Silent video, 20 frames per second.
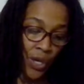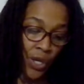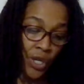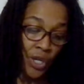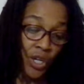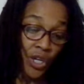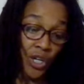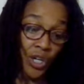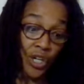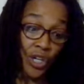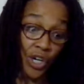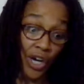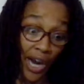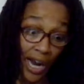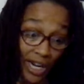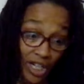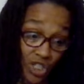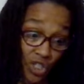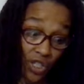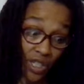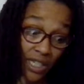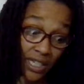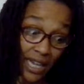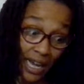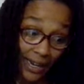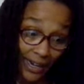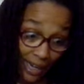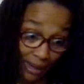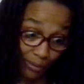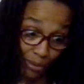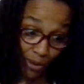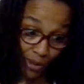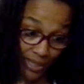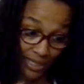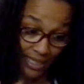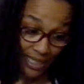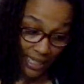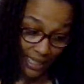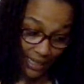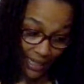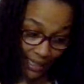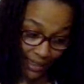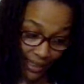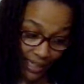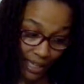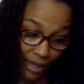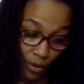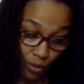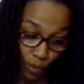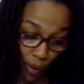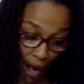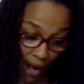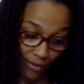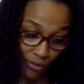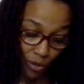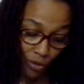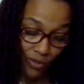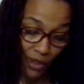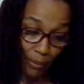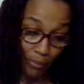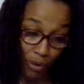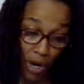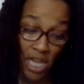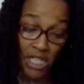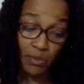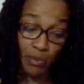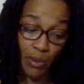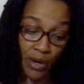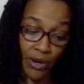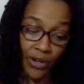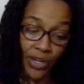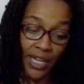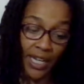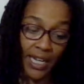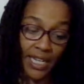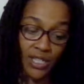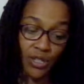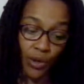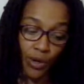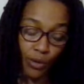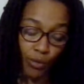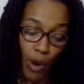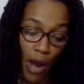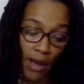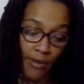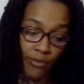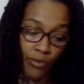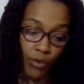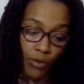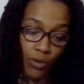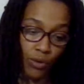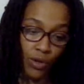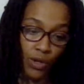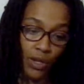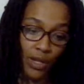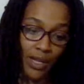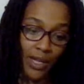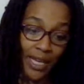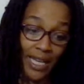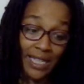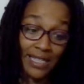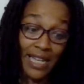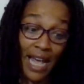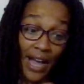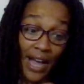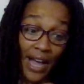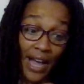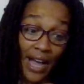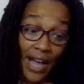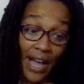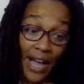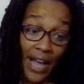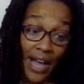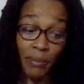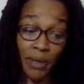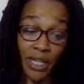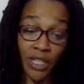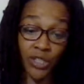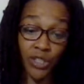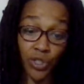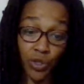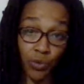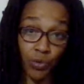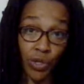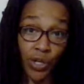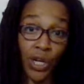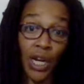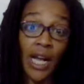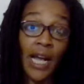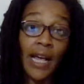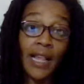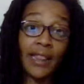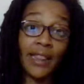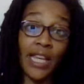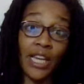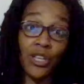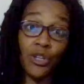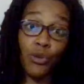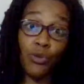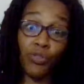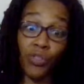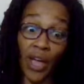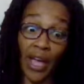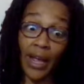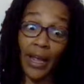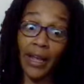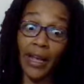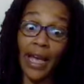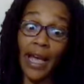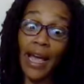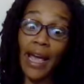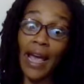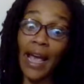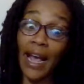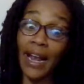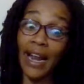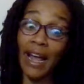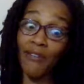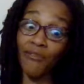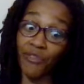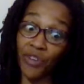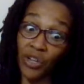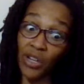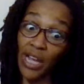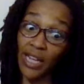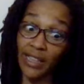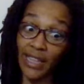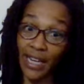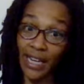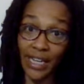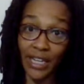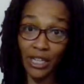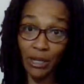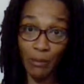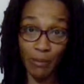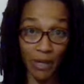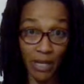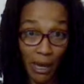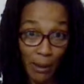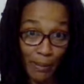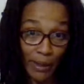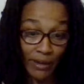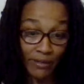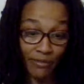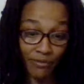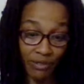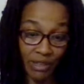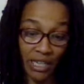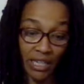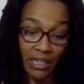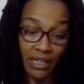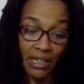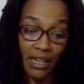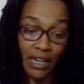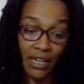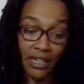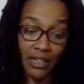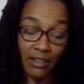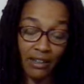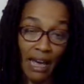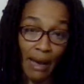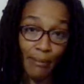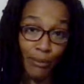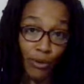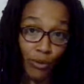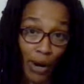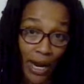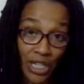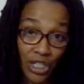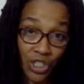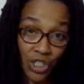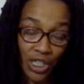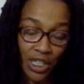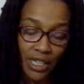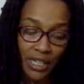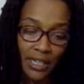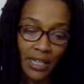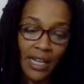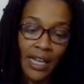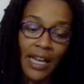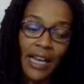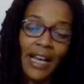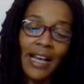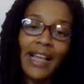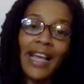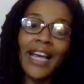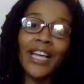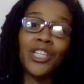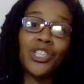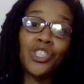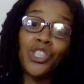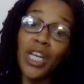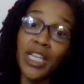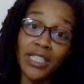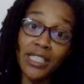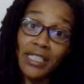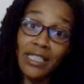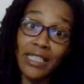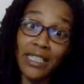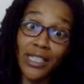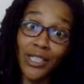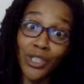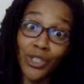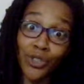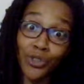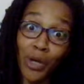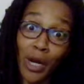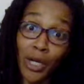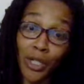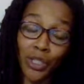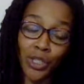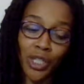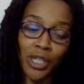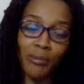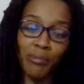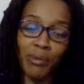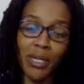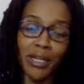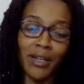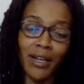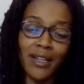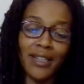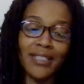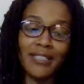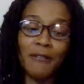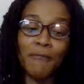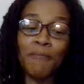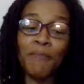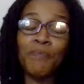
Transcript: You're, you're actually not able to see that the arrival, that prosperity is on arrival. It's actually coming in sooner than you think. And I feel like that it could come in via a collaboration. It just needs structure, because